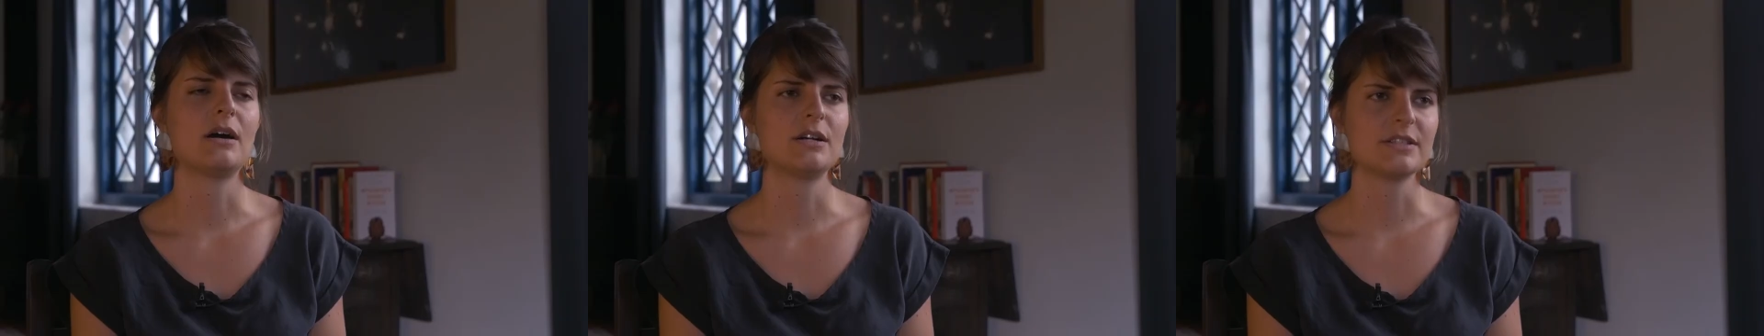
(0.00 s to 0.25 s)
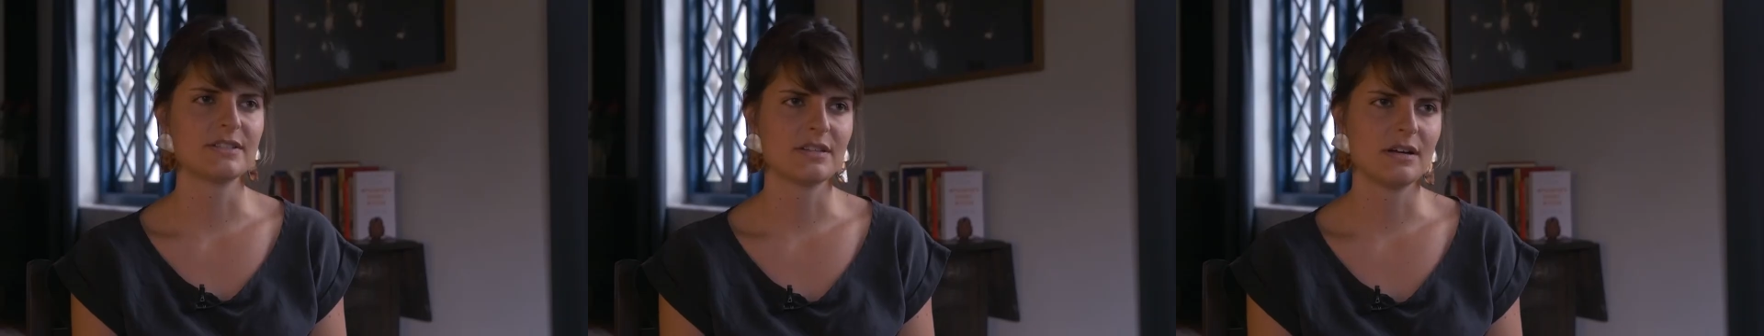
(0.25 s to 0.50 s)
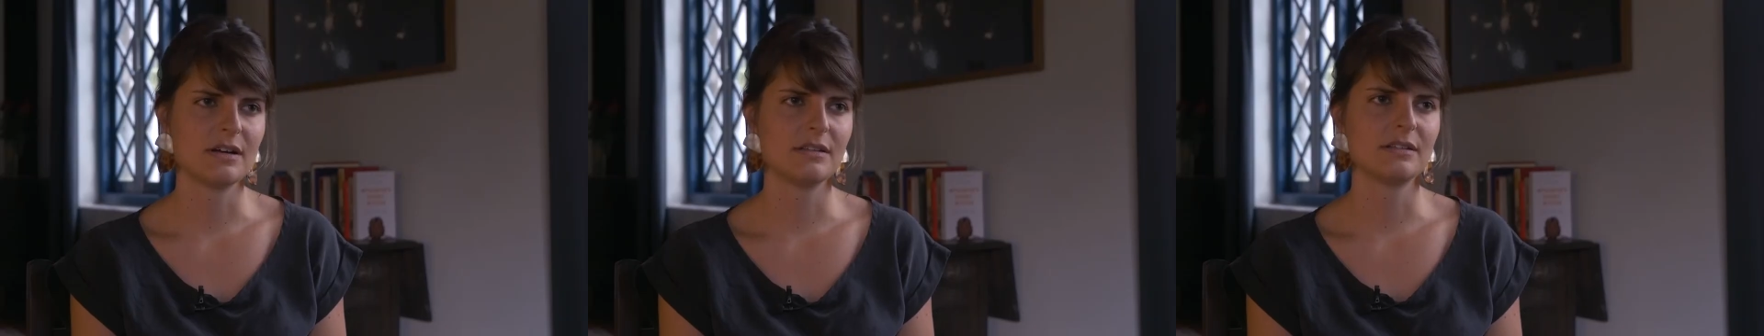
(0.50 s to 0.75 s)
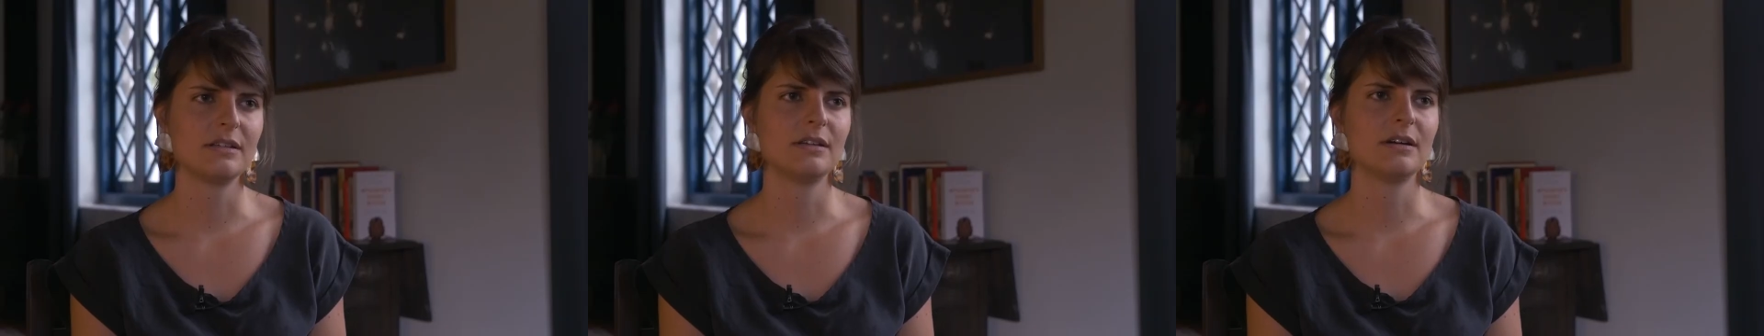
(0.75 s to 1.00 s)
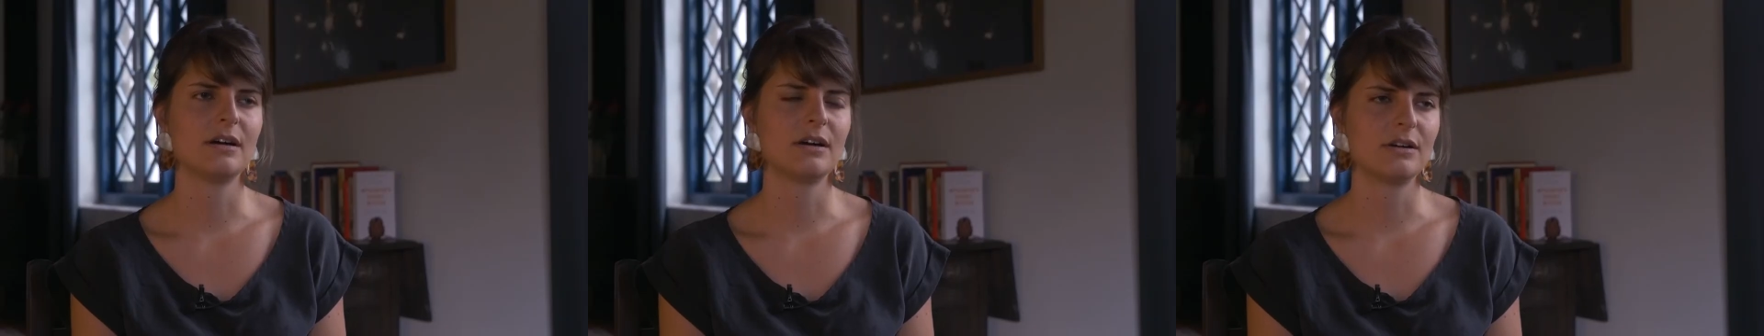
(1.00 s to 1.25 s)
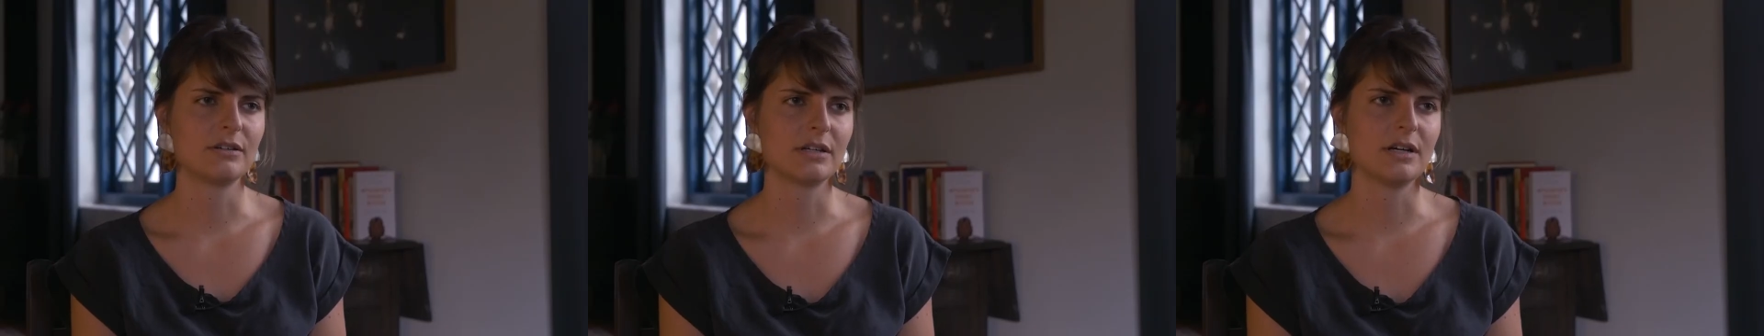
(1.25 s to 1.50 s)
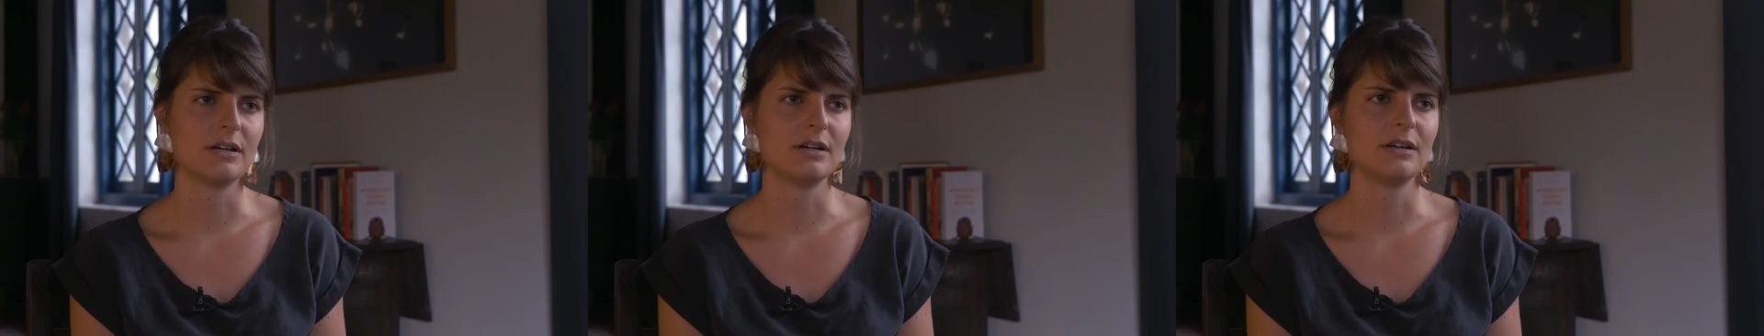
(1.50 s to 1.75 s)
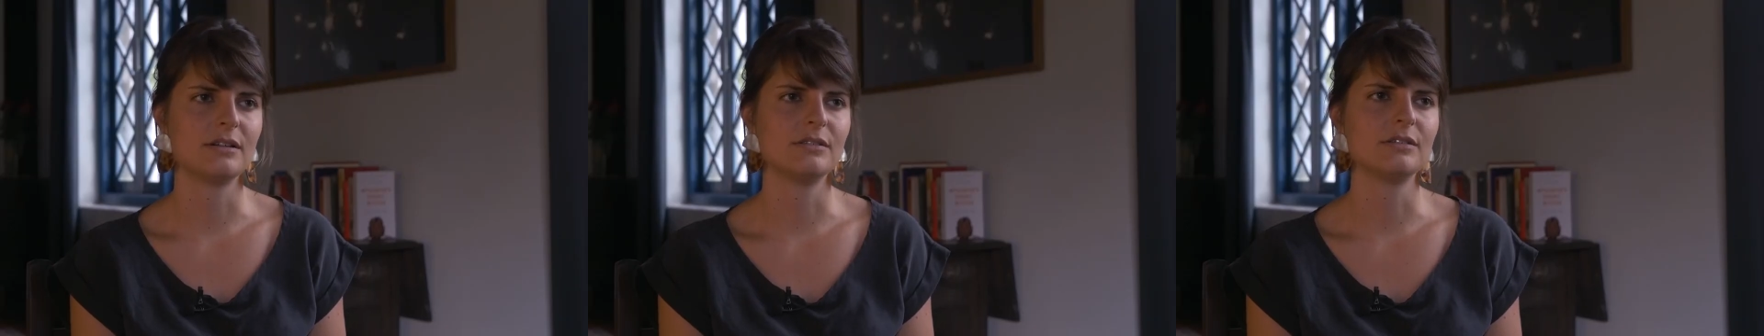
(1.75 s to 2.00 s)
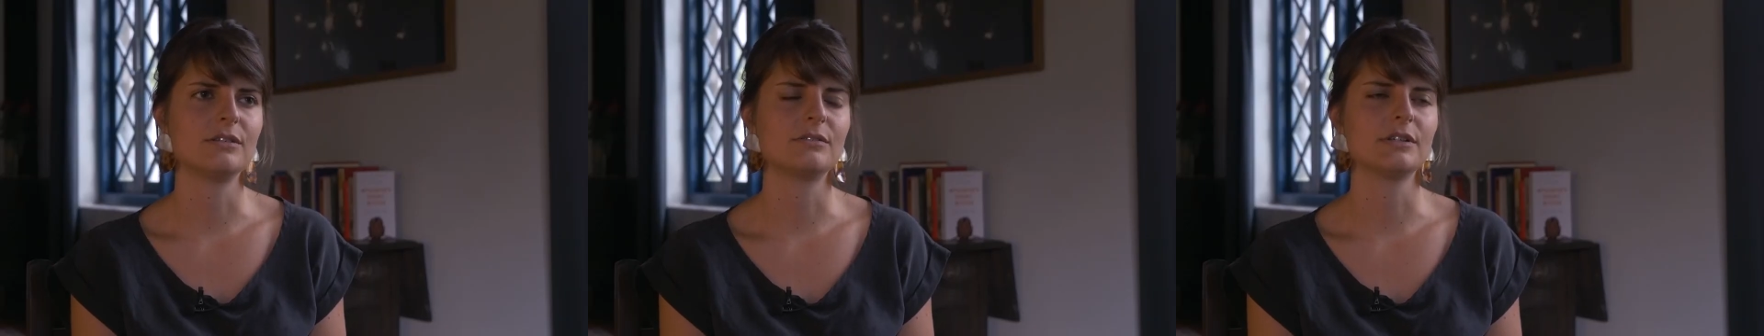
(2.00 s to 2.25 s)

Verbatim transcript: ARSA, the Arakan